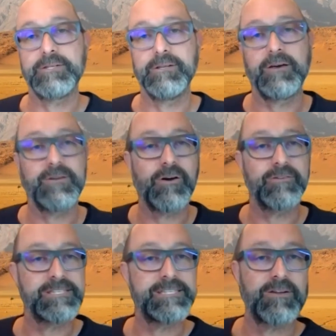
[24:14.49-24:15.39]
You go
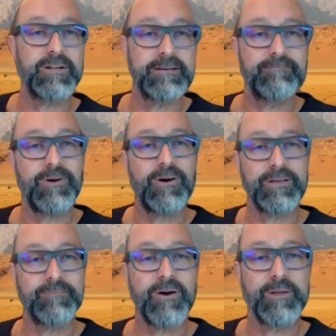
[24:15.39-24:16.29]
and sit on
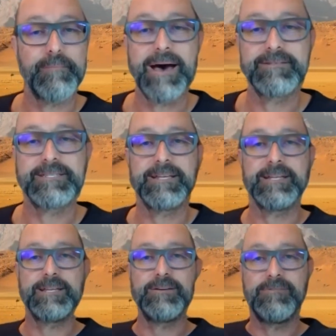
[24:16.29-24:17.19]
a mountain
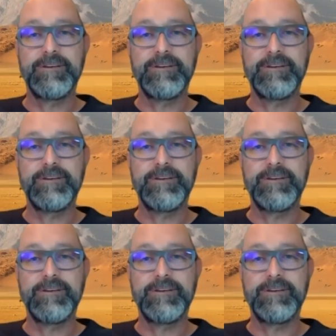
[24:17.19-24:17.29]
and you